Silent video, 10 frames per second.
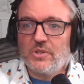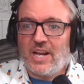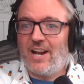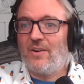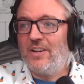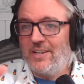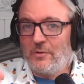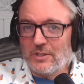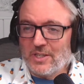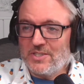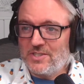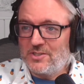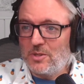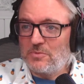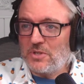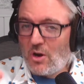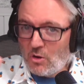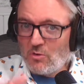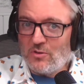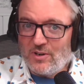you carry any relationships
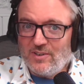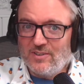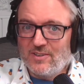over?